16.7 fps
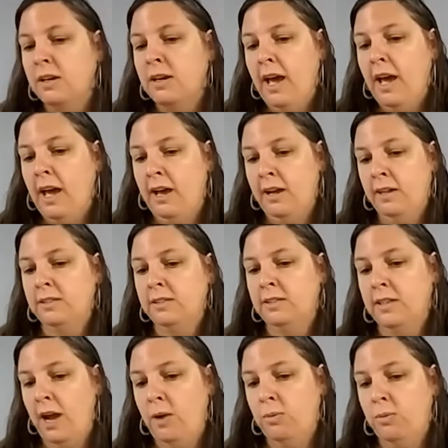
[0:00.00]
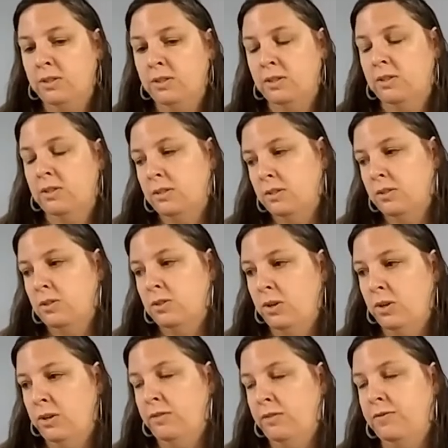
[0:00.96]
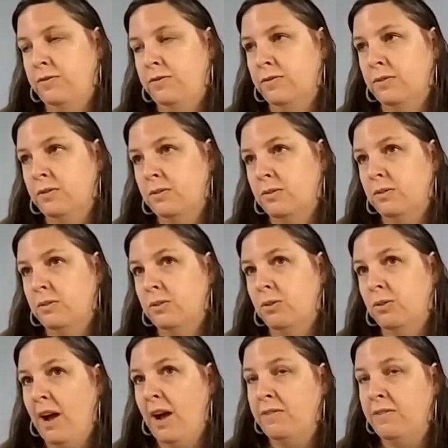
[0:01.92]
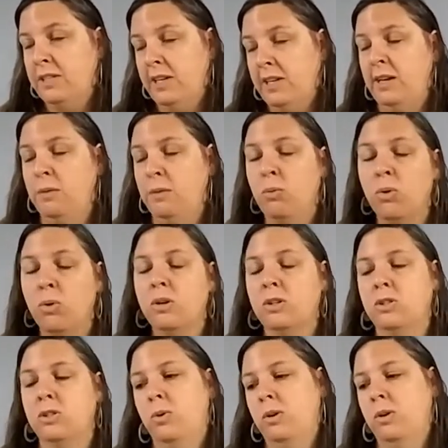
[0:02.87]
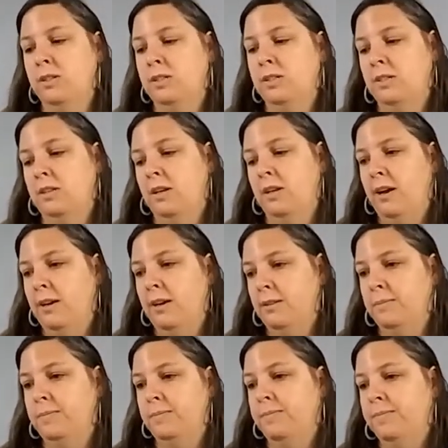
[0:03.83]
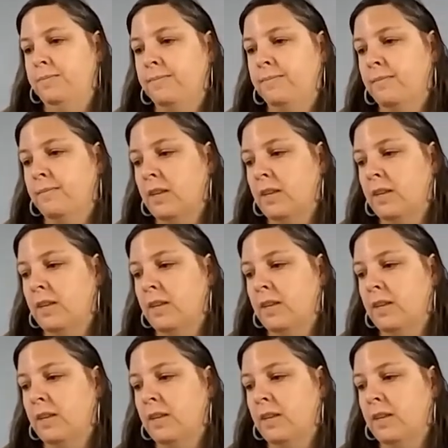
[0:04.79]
And I was sort of gravitating more towards that